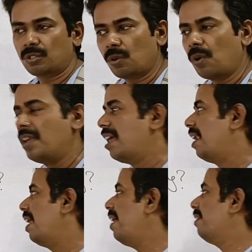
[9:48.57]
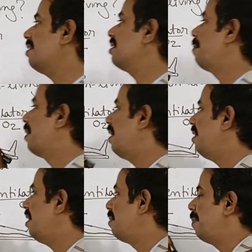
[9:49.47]
So like this, a
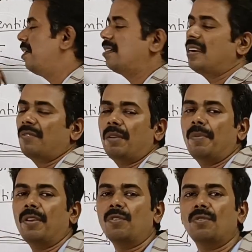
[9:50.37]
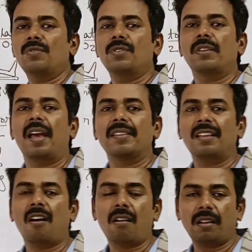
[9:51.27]
brain dead patient will be used as
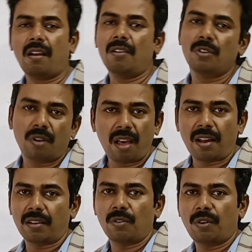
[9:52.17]
an organ donor.